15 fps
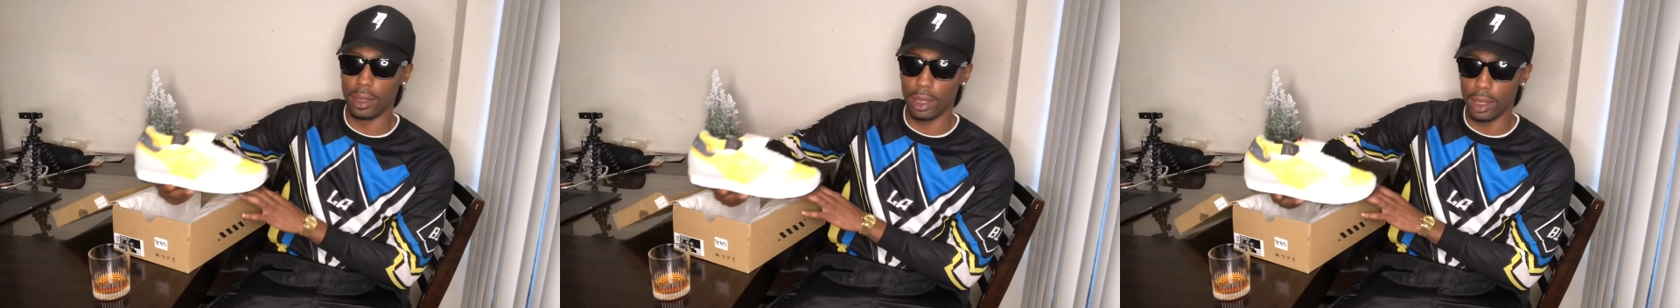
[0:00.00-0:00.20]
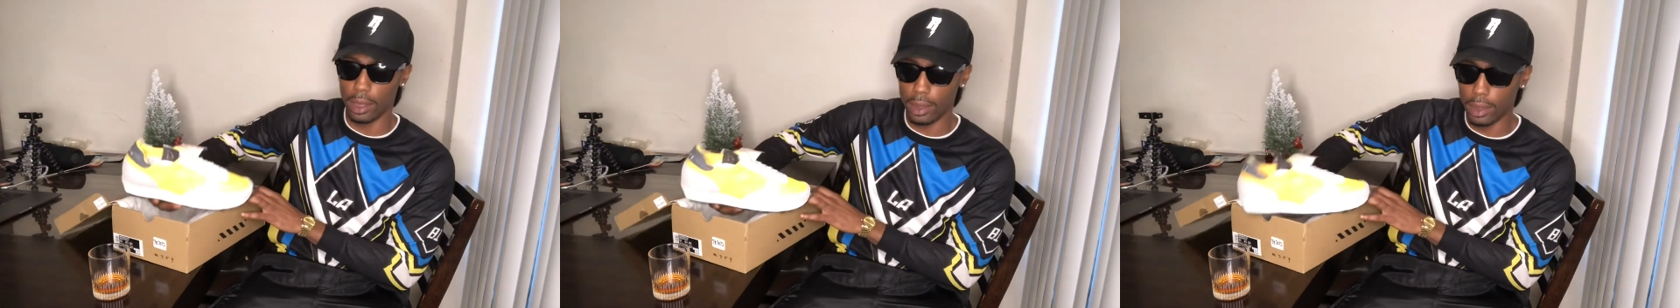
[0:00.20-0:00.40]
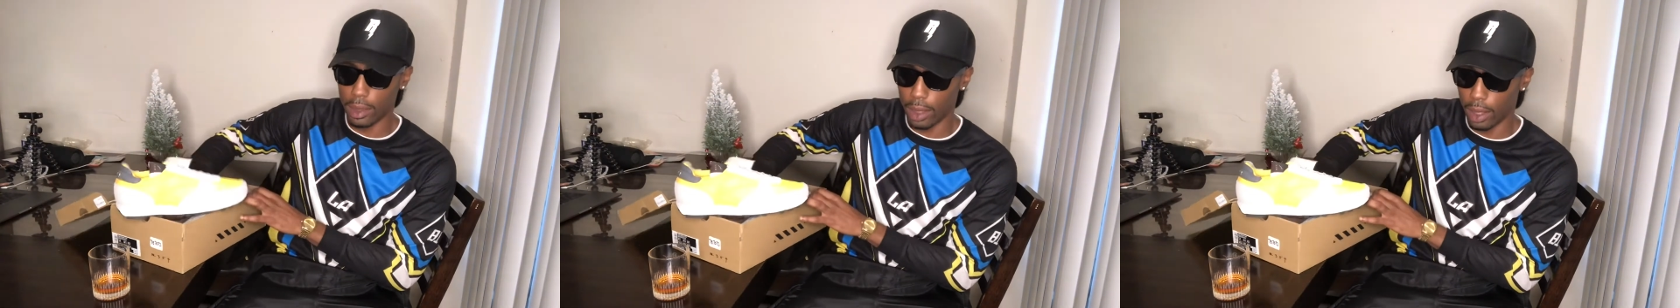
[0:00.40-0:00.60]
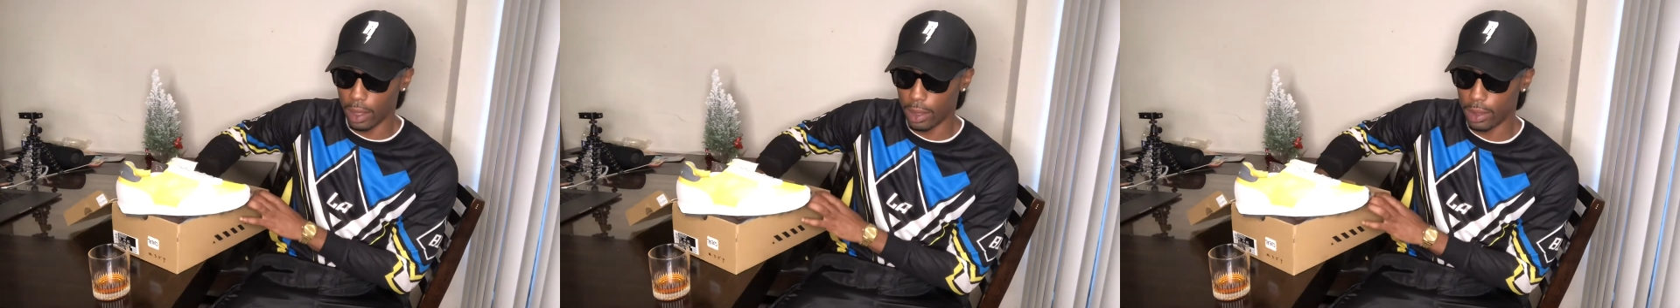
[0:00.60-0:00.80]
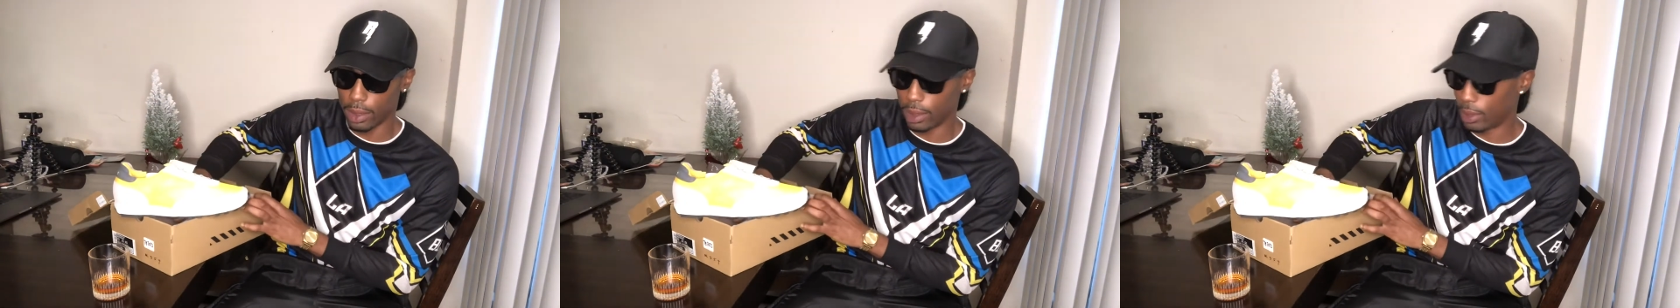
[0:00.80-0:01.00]
these
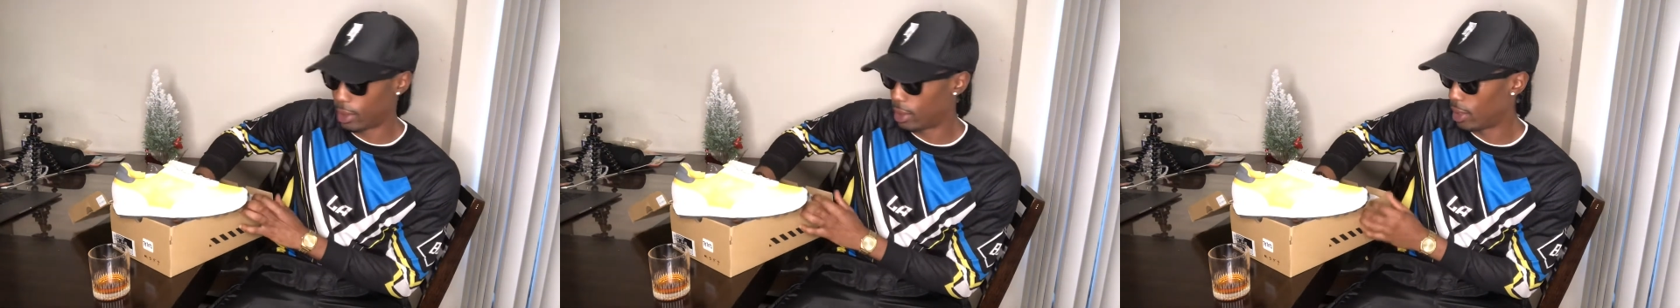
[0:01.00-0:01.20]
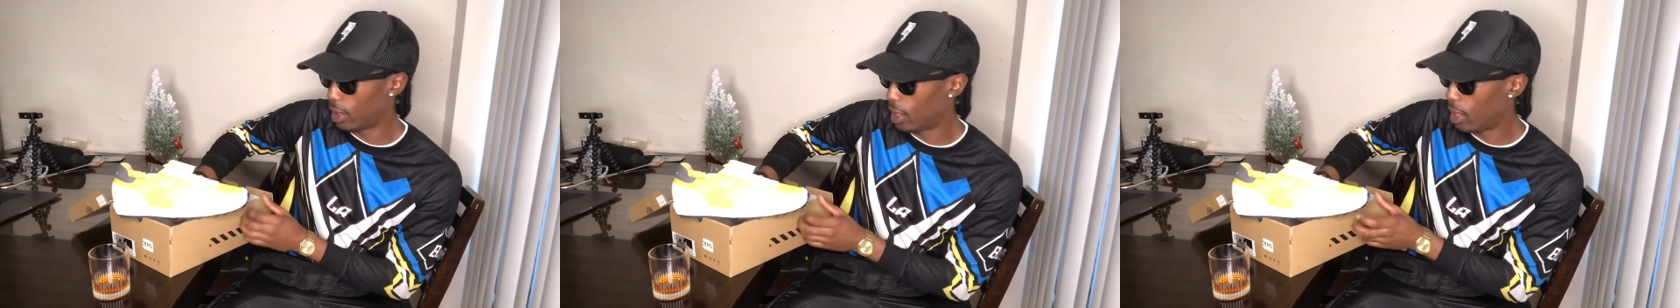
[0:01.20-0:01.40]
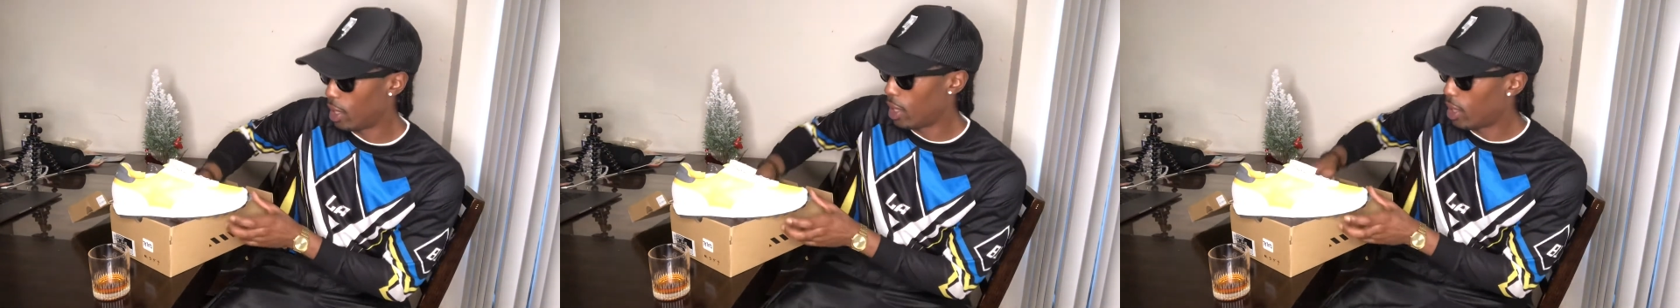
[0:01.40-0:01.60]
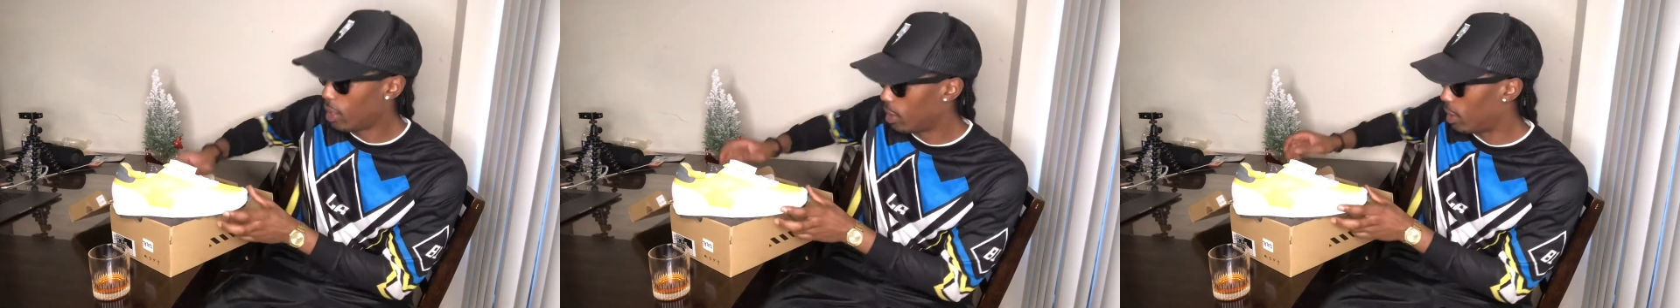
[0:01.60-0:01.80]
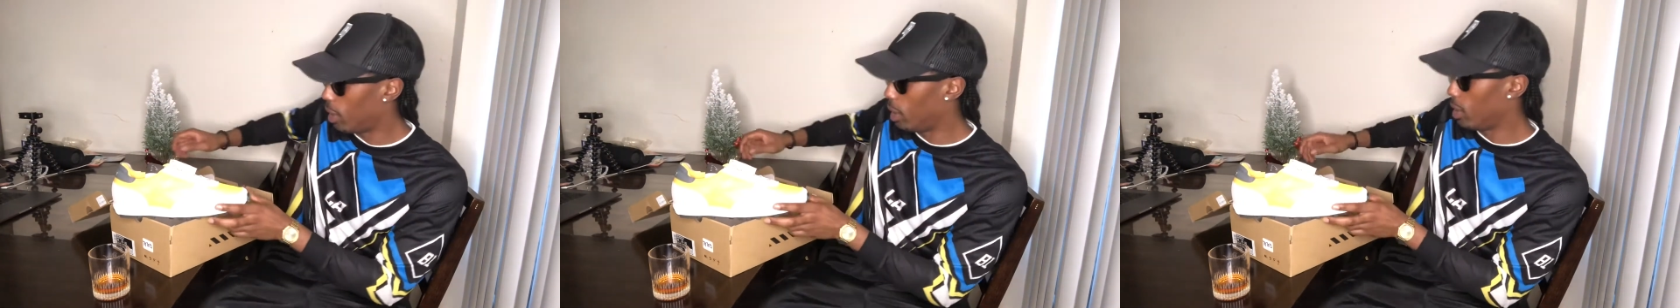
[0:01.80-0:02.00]
things is
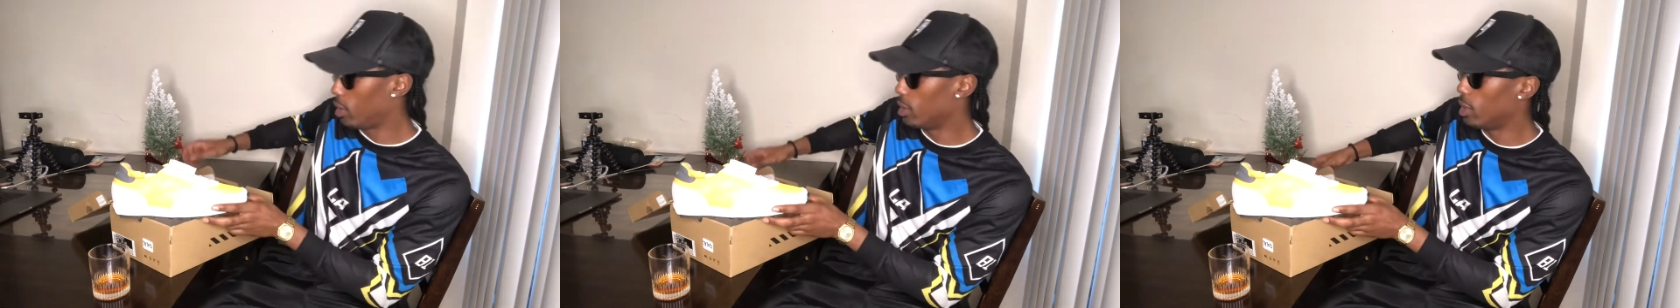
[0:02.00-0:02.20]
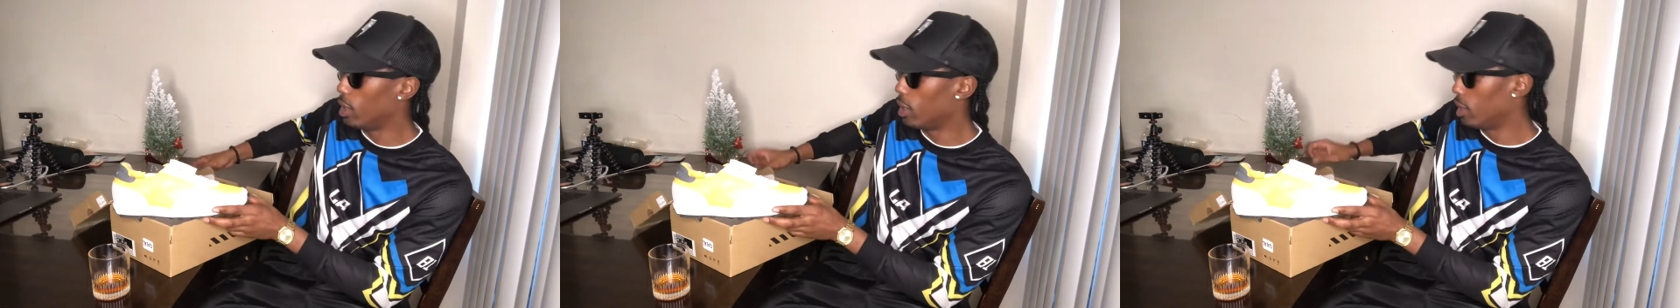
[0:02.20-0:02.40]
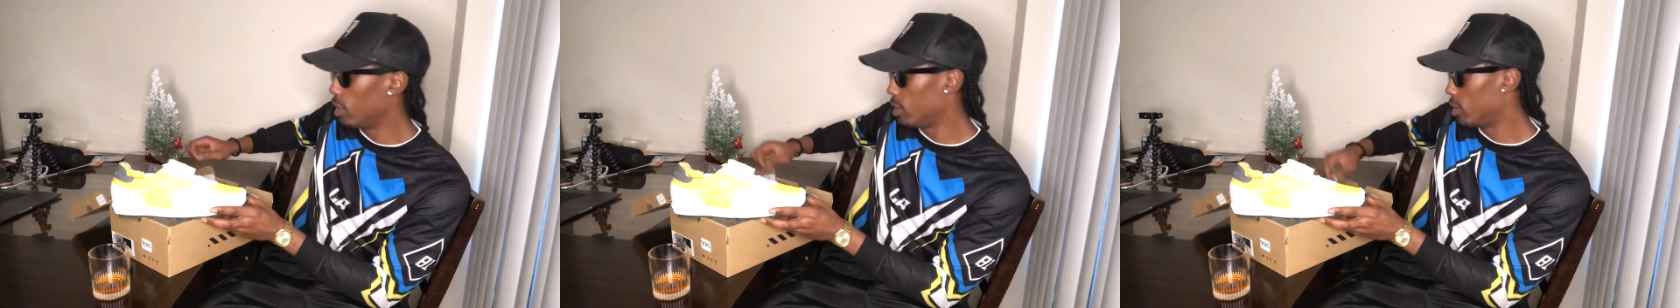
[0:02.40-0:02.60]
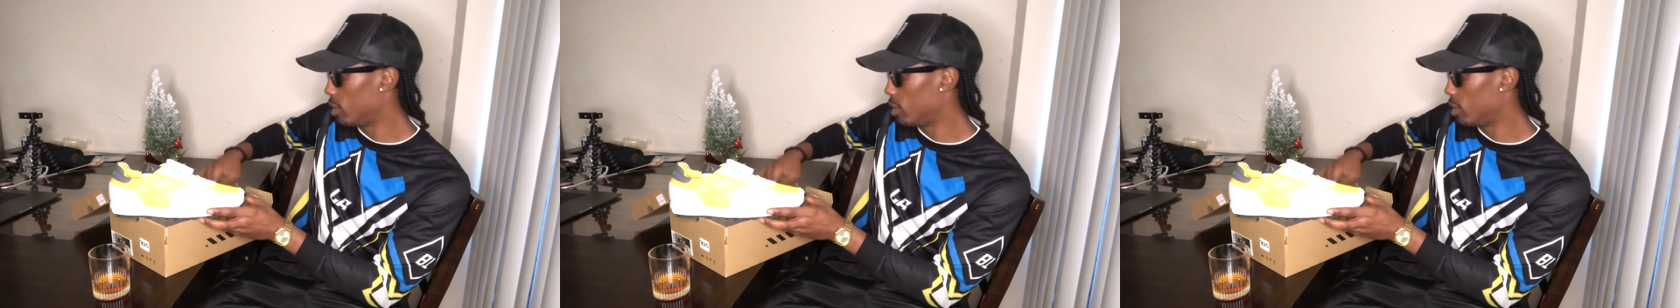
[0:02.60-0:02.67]
these, these,